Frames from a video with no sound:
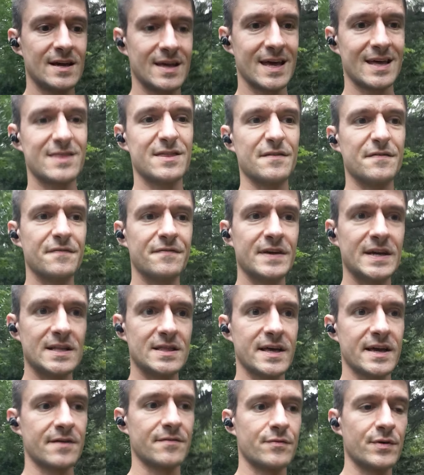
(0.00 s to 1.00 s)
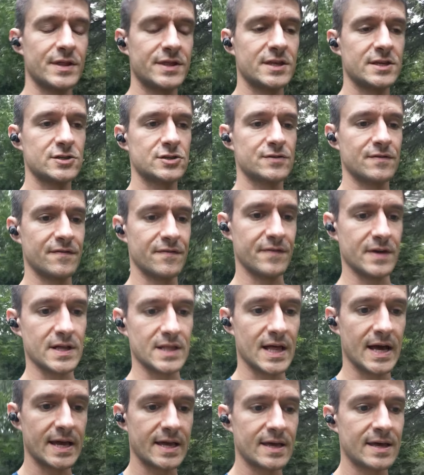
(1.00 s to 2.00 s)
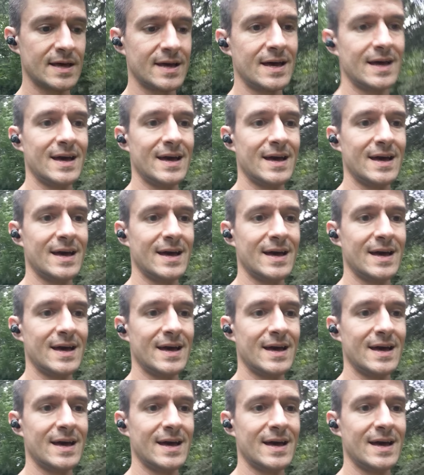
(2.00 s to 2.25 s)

get the feeling of what this should feel like.